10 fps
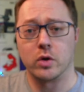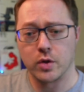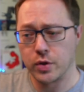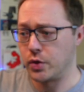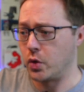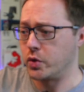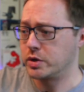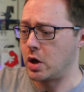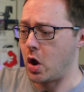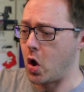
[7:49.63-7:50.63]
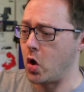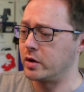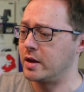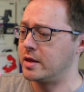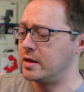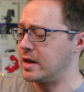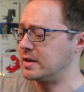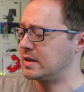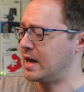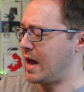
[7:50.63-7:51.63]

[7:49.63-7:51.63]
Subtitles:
thoughts on this